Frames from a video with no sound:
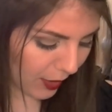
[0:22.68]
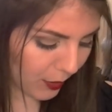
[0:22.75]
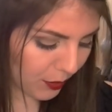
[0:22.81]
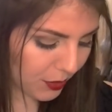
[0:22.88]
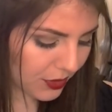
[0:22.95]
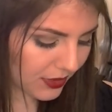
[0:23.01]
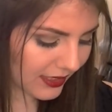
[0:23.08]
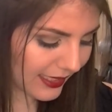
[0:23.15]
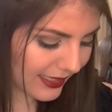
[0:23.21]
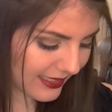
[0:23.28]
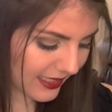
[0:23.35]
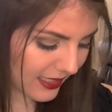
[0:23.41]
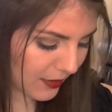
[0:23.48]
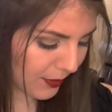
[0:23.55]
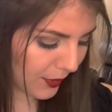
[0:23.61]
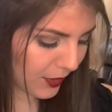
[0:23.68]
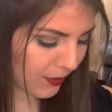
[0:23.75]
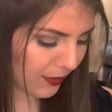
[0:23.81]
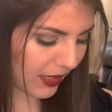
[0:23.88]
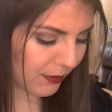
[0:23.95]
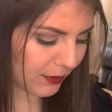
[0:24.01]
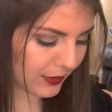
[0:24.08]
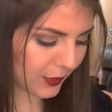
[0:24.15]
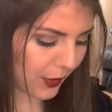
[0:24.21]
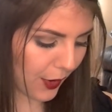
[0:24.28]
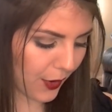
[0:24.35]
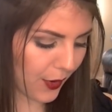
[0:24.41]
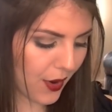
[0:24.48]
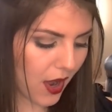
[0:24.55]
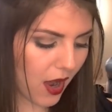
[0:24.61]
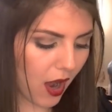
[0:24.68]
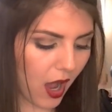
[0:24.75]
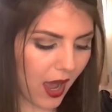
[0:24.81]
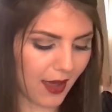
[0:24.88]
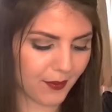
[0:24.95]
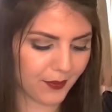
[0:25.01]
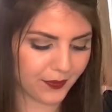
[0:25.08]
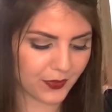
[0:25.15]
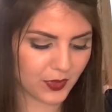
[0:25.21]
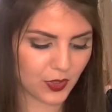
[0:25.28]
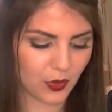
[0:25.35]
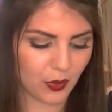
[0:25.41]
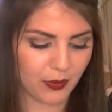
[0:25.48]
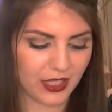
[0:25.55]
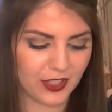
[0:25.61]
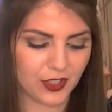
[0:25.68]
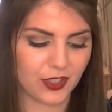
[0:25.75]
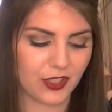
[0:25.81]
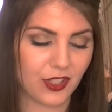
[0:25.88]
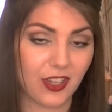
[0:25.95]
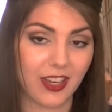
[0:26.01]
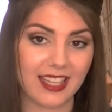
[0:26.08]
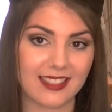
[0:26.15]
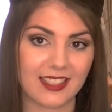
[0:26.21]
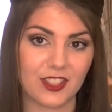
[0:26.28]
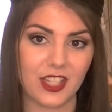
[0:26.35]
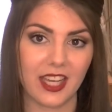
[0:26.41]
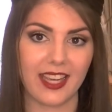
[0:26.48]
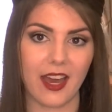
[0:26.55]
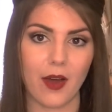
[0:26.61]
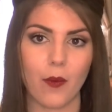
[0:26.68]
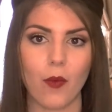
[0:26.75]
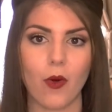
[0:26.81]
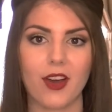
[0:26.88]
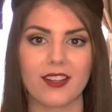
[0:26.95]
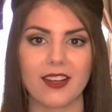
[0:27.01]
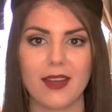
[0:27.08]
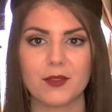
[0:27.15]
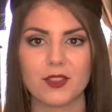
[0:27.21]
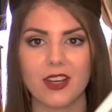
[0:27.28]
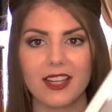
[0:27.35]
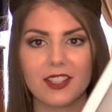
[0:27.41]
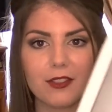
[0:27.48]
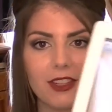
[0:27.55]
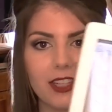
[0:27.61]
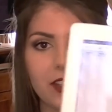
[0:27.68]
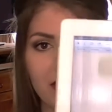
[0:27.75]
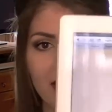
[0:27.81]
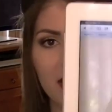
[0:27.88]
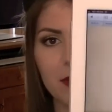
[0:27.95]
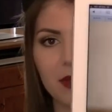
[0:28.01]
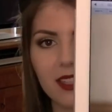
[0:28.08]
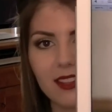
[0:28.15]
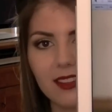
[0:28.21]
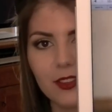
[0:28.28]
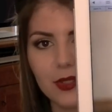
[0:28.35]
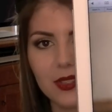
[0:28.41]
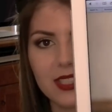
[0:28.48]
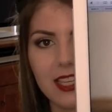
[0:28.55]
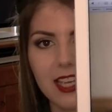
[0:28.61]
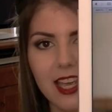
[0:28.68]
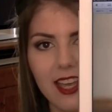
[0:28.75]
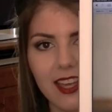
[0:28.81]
I will put links in the bottom bar below um, to a picture so you guys can check out what I'm trying to recreate, but it looks